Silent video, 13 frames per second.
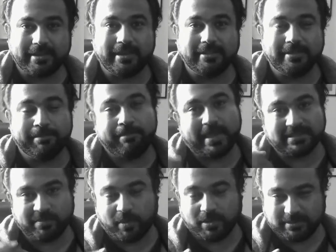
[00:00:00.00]
in the
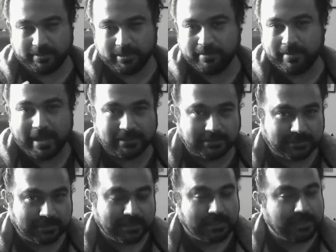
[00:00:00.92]

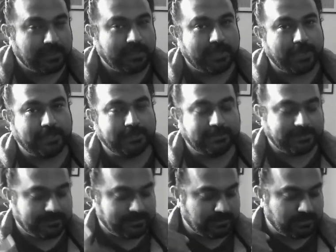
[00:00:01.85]
best possible,
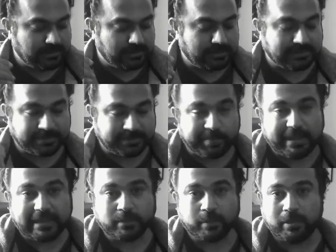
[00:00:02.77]
and the
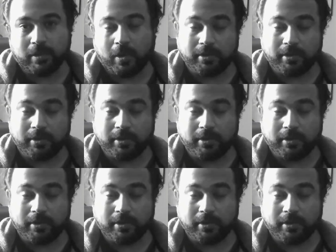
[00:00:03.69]
speed